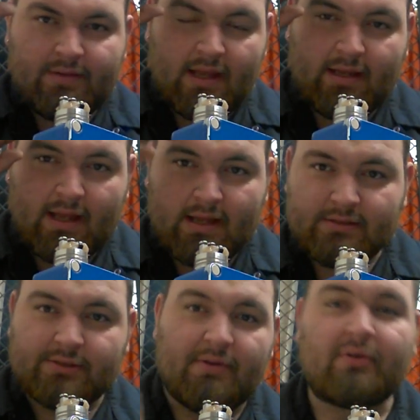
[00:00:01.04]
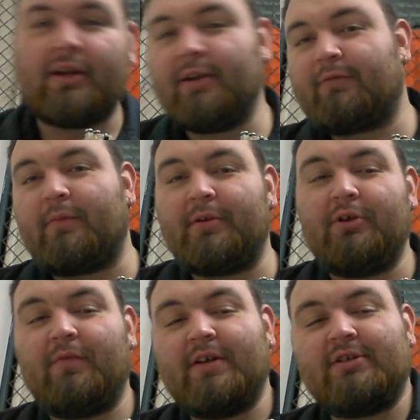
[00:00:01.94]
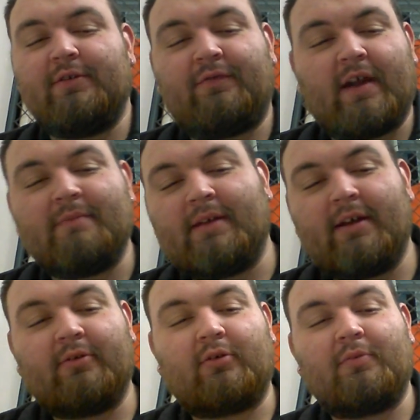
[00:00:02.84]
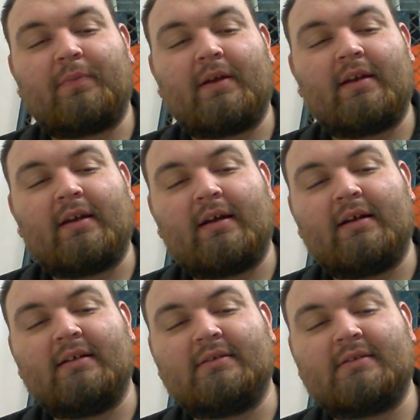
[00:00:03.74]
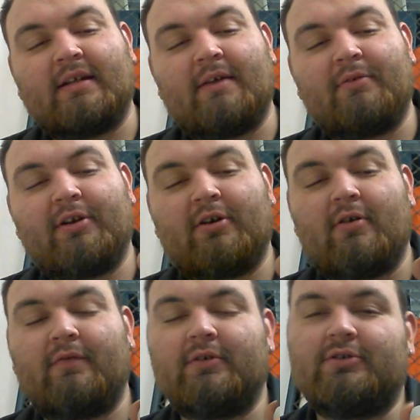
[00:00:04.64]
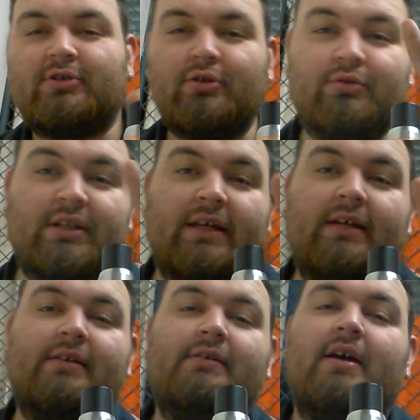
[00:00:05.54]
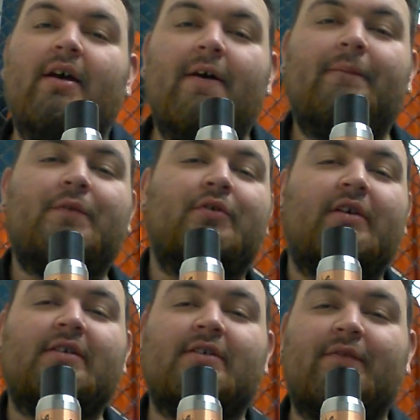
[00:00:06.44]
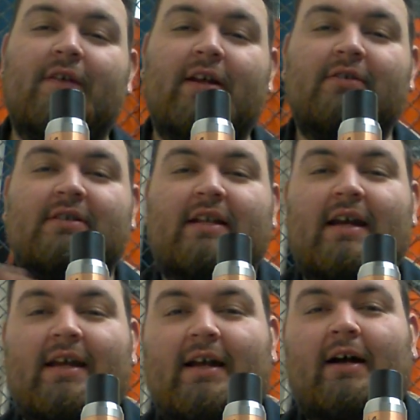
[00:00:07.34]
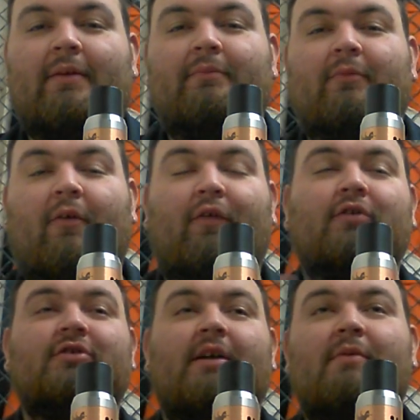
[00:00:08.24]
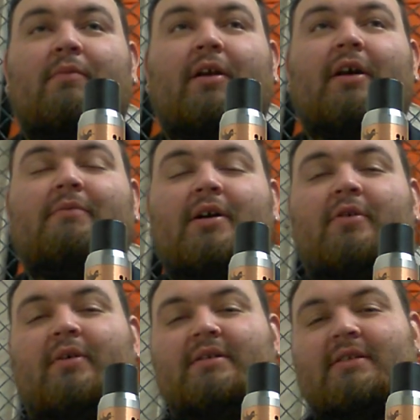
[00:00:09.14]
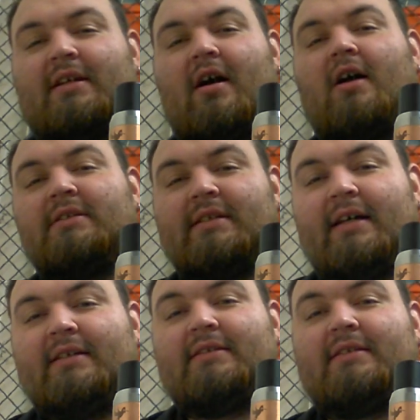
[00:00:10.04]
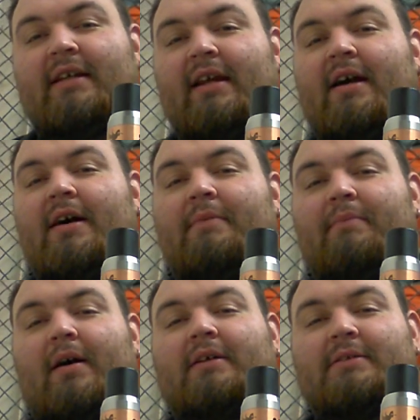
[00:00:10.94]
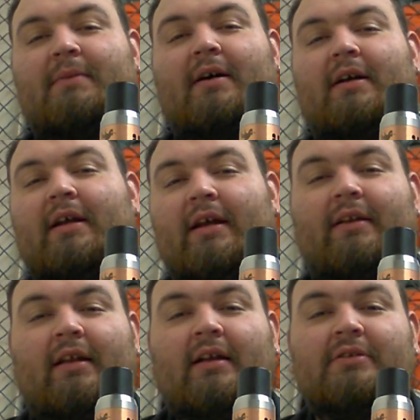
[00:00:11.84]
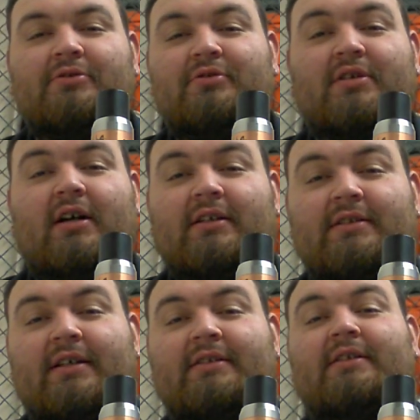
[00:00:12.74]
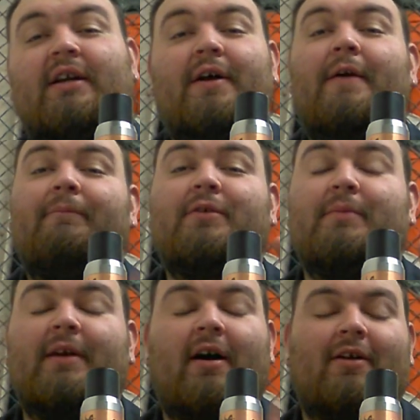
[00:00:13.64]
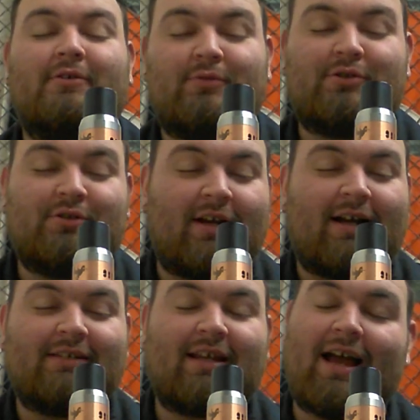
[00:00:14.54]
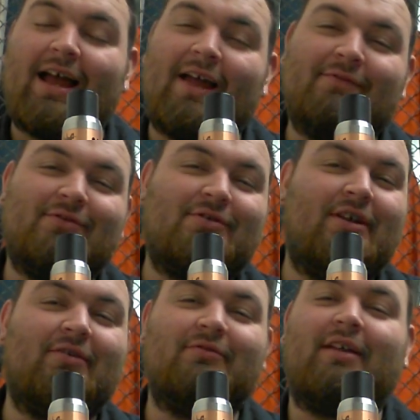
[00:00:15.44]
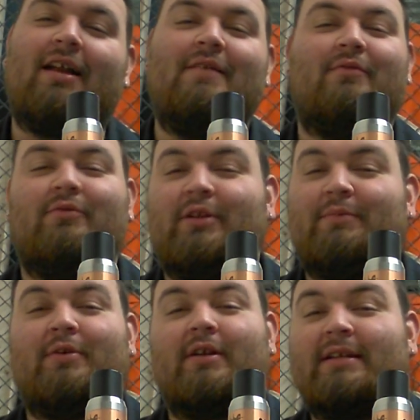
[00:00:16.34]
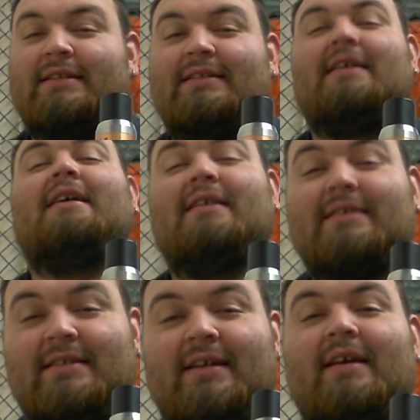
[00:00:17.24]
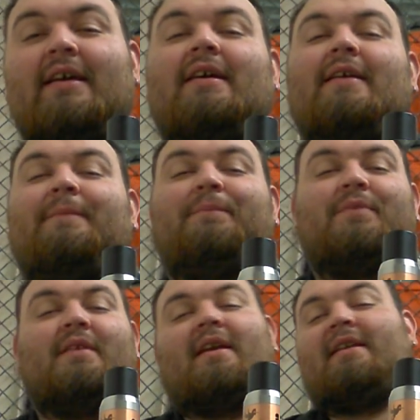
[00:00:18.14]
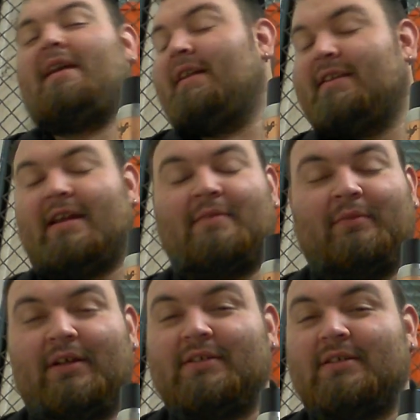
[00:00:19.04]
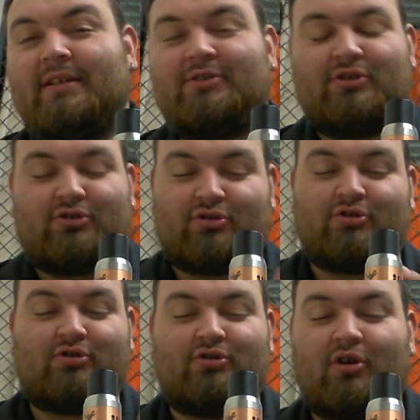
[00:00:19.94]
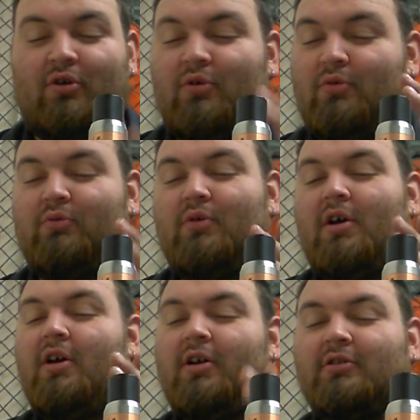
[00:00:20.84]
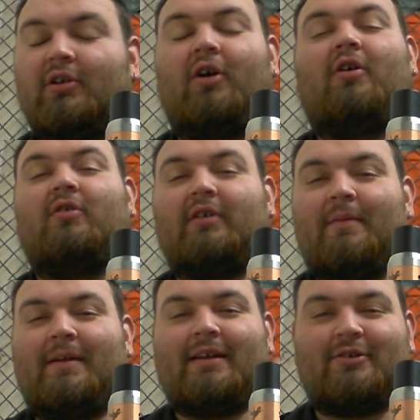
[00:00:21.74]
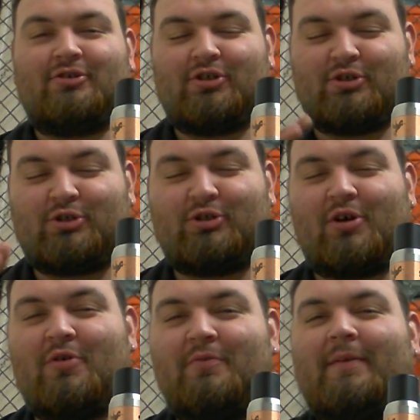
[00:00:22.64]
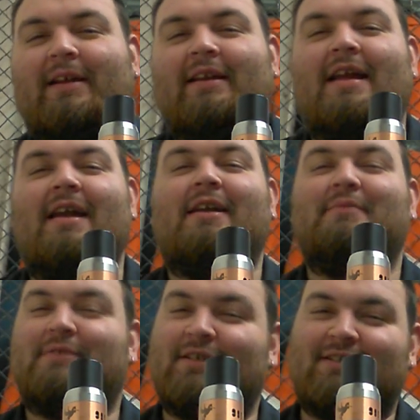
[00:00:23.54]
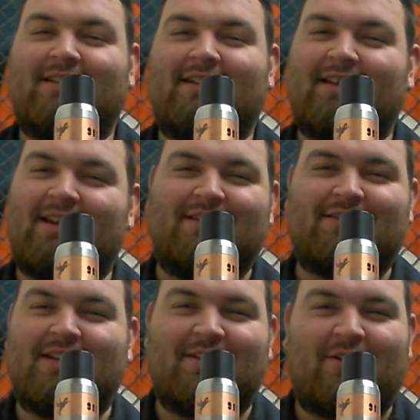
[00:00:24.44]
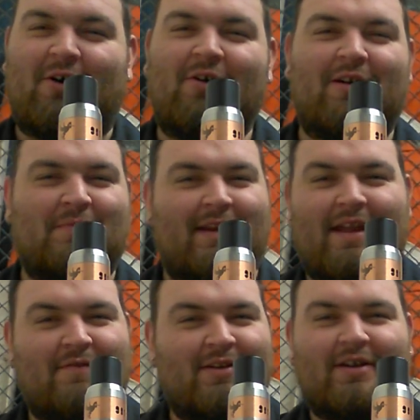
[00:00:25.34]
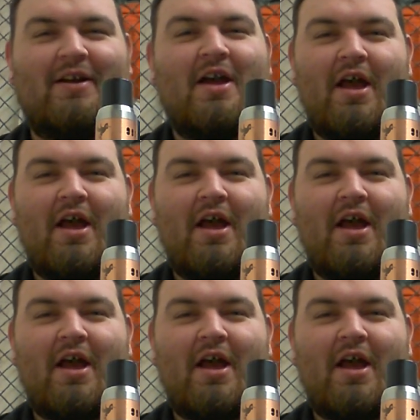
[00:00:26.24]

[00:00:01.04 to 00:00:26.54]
Hey guys, Smokey here from the UVG family and group, and today we're going to go over two things. Two things in the video today. Well, first thing I'm going to bring up though is the contest, the box mod and line of juice contest. To be honest with you guys, I have still not even really put a dent in that damn list. It is just so long. I mean, there's just so many names. It's getting hard. I mean, even the